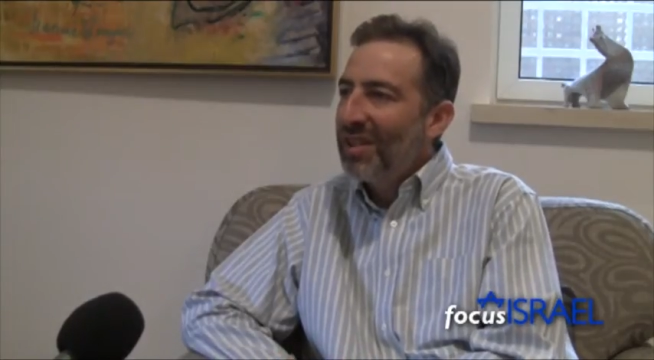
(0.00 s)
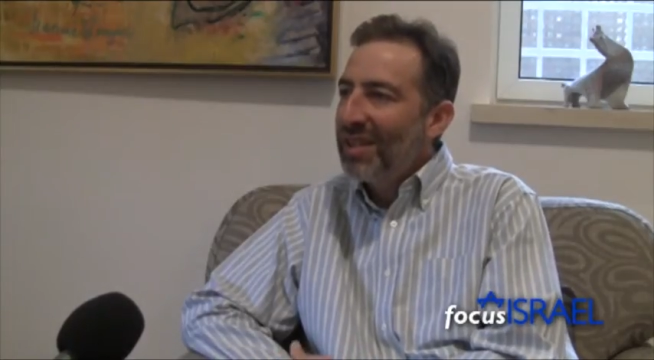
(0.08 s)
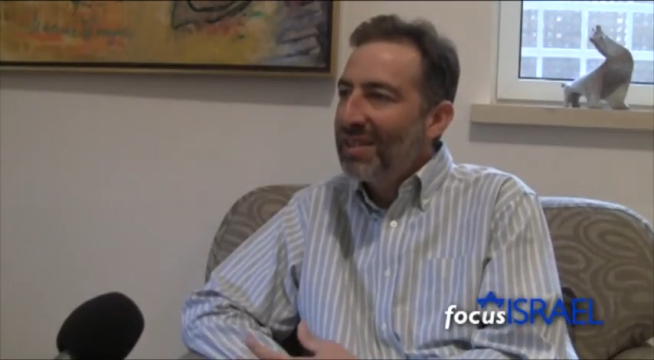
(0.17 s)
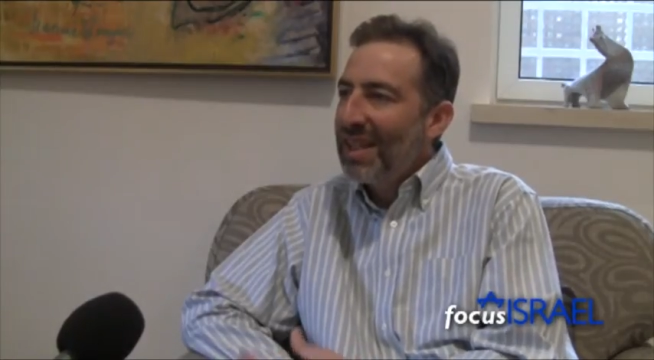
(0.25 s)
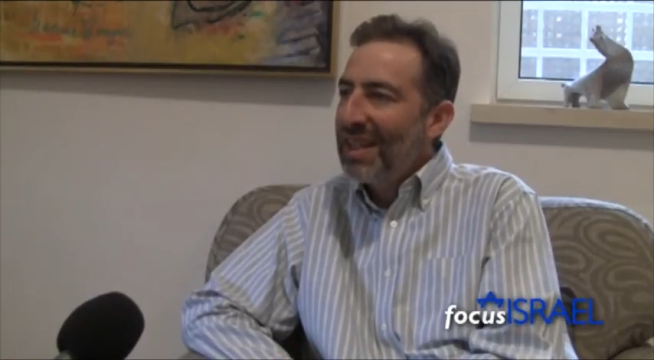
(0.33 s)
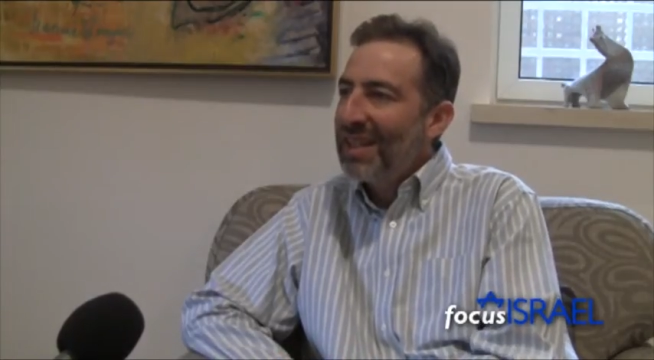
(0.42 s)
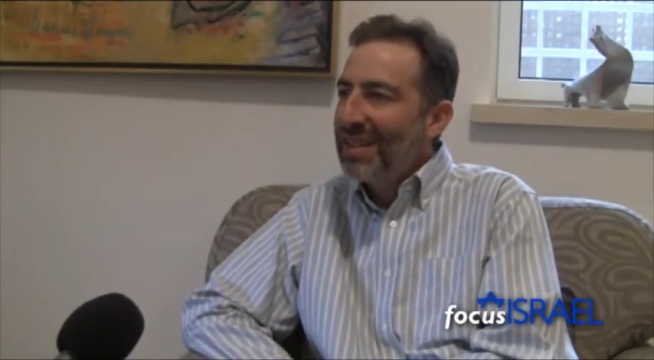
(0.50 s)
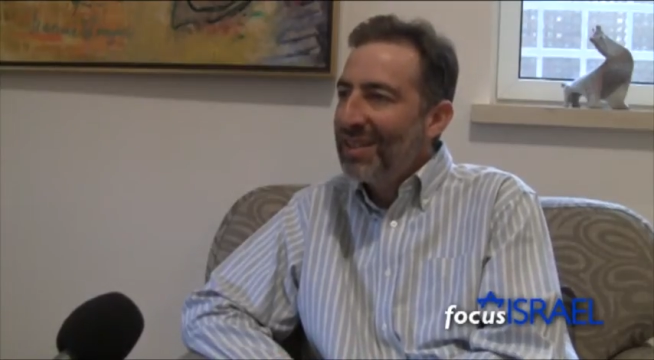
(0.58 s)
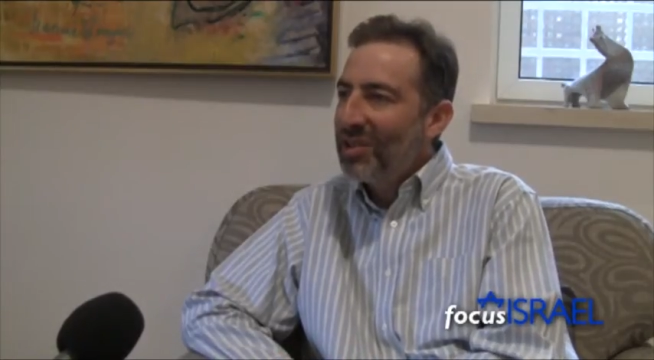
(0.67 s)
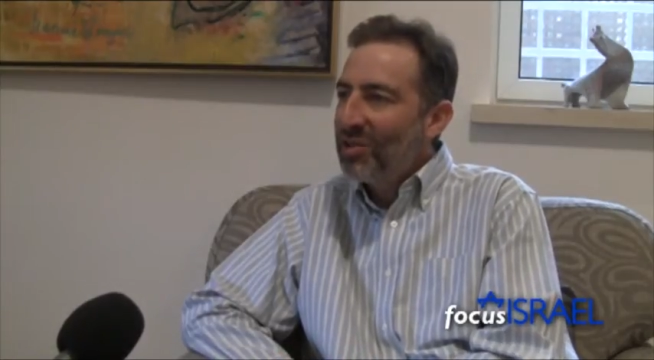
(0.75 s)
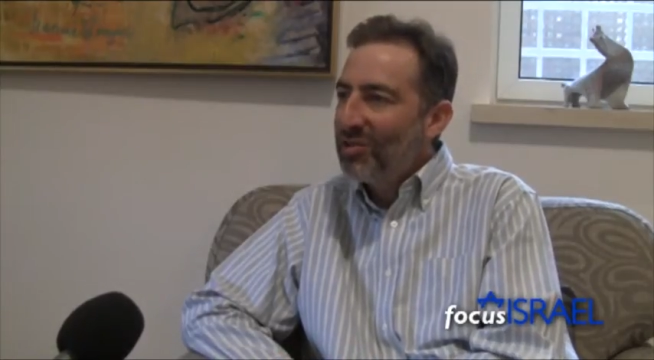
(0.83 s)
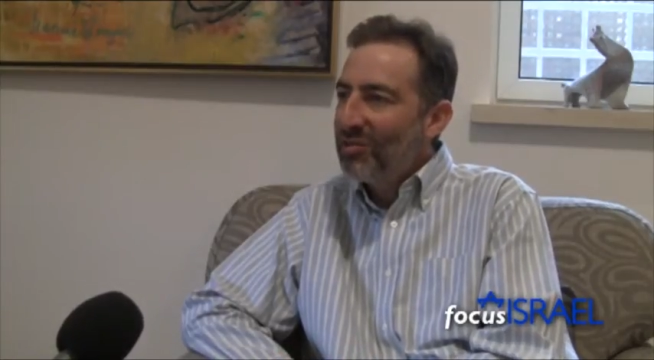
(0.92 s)
That's taking a
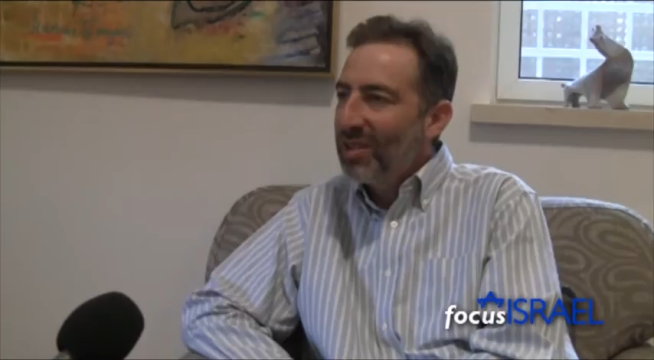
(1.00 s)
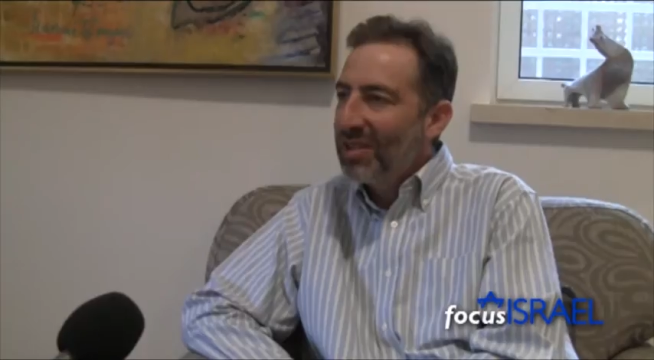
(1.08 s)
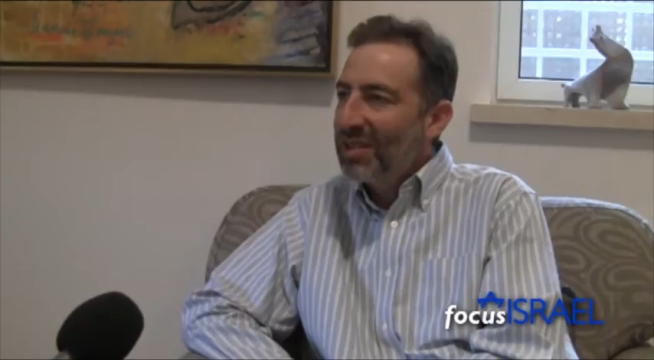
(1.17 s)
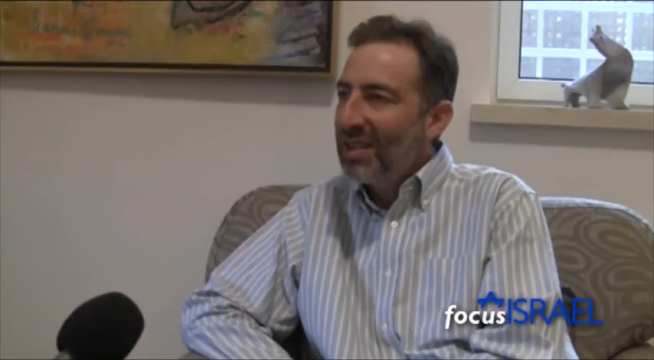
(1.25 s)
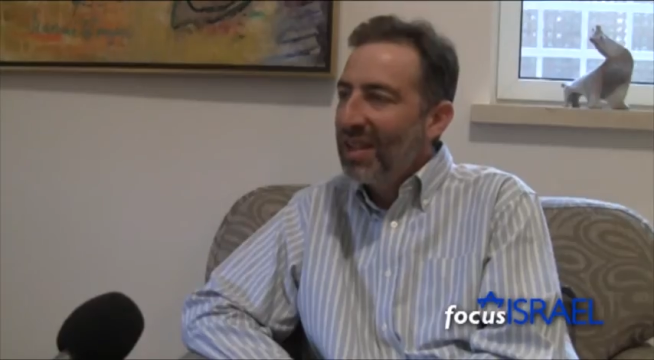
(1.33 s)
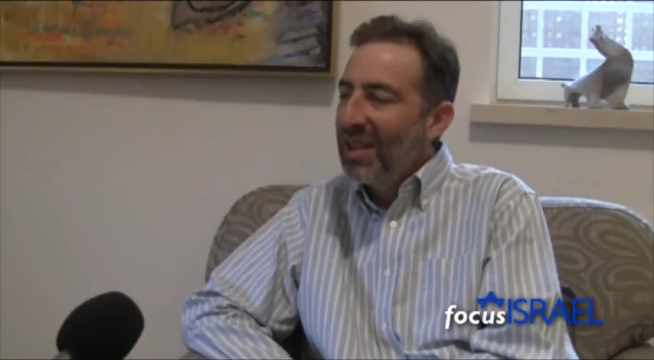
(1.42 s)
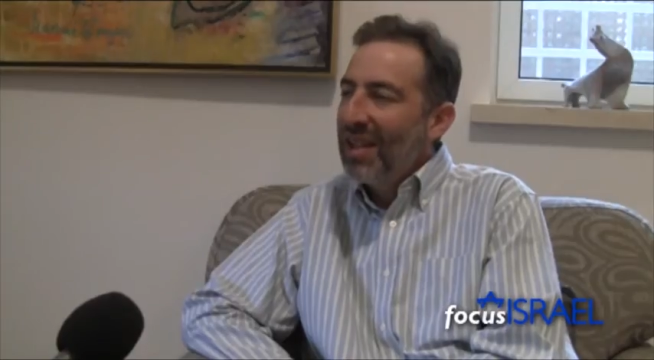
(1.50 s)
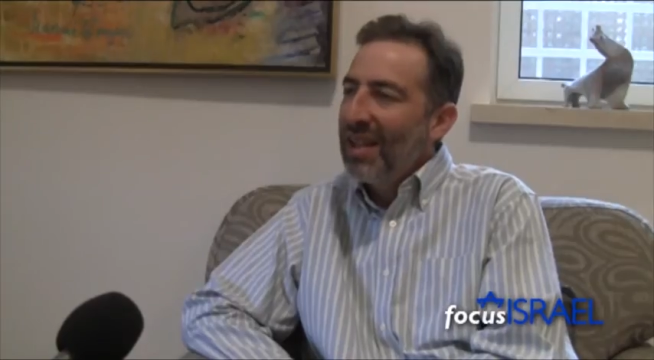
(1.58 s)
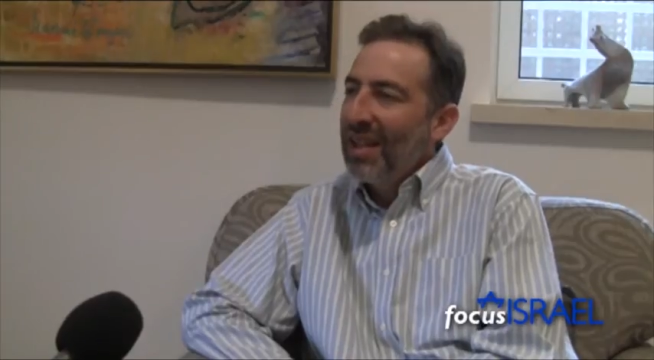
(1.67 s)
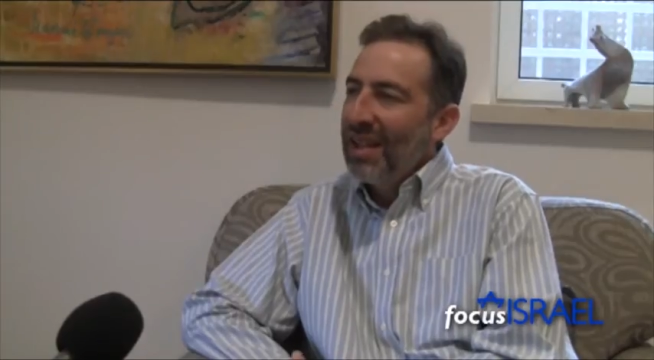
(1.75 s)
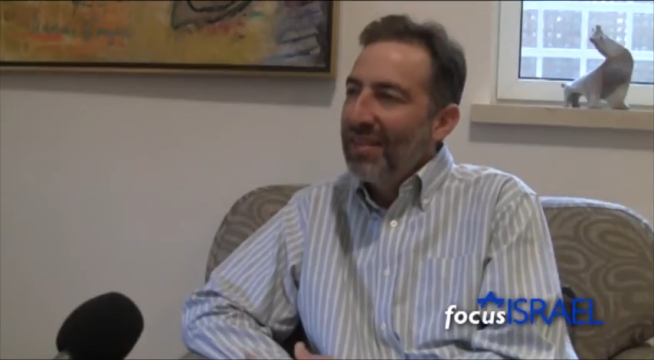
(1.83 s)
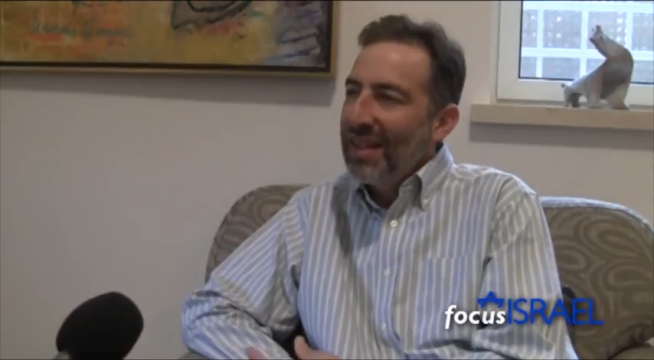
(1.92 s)
huge risk,
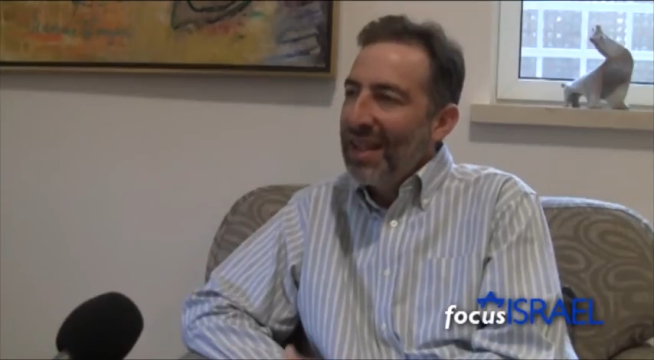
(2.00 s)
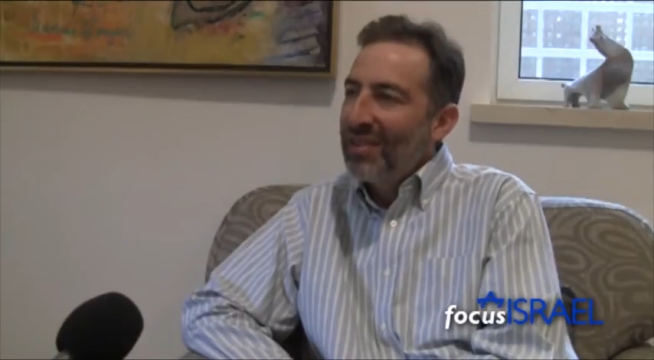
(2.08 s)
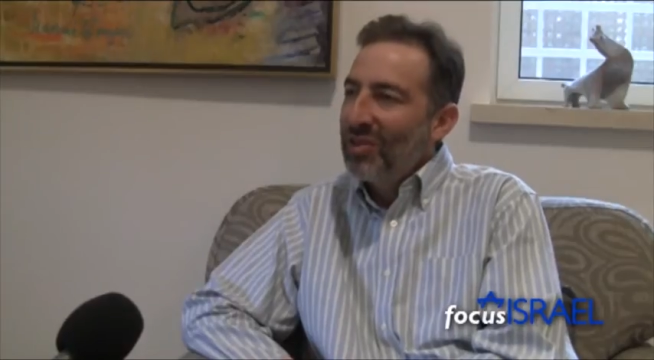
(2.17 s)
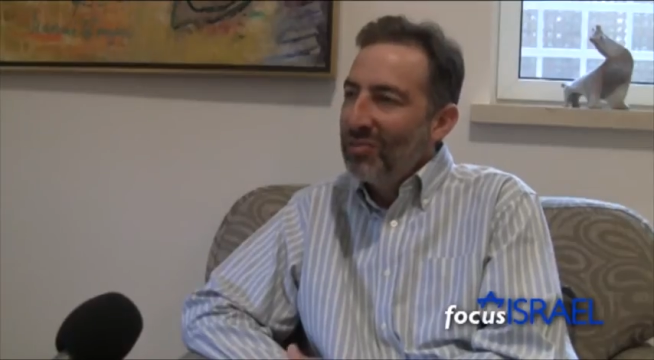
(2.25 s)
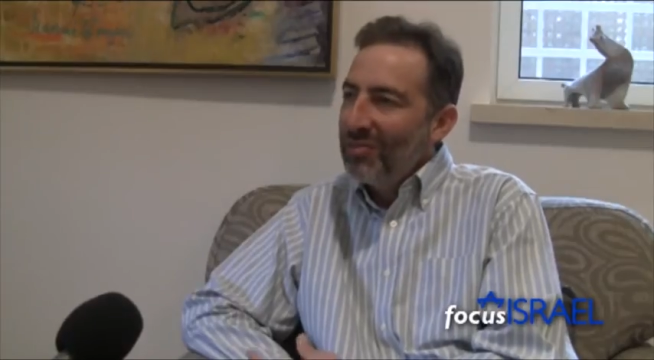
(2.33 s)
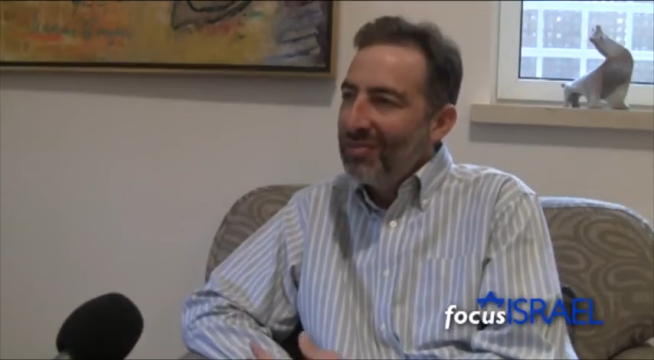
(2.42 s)
and that's